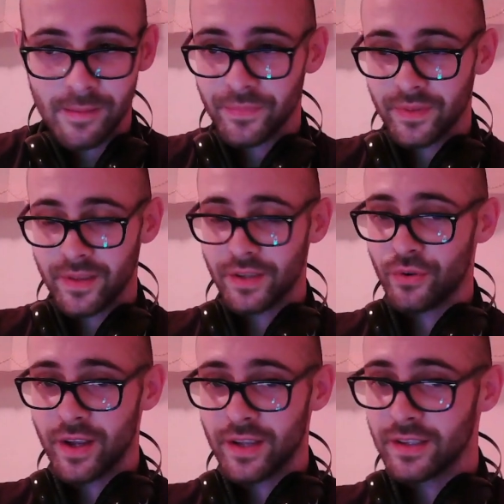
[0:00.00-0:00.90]
That's
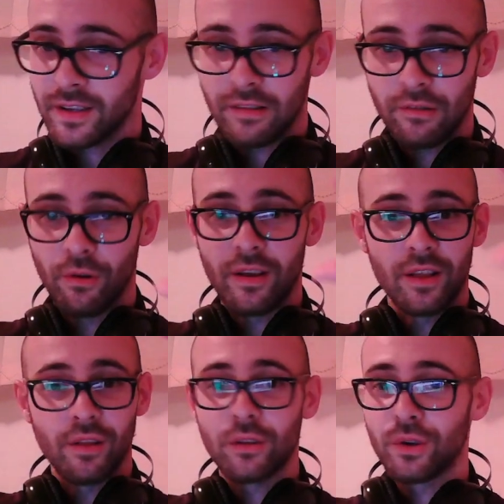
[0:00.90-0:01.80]
crazy. Well, and
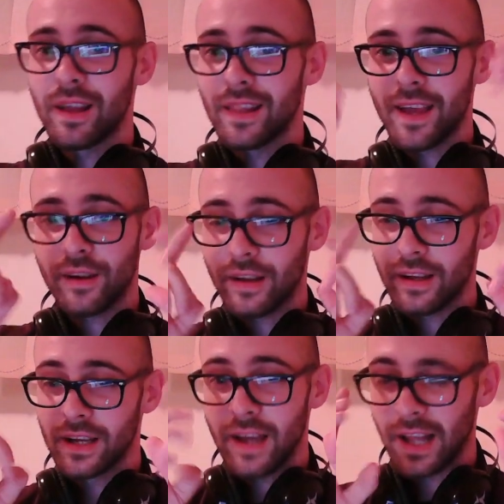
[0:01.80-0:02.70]
also I
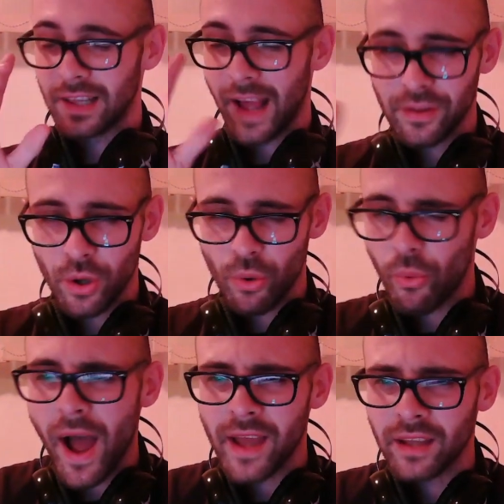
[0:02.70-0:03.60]
don't know why,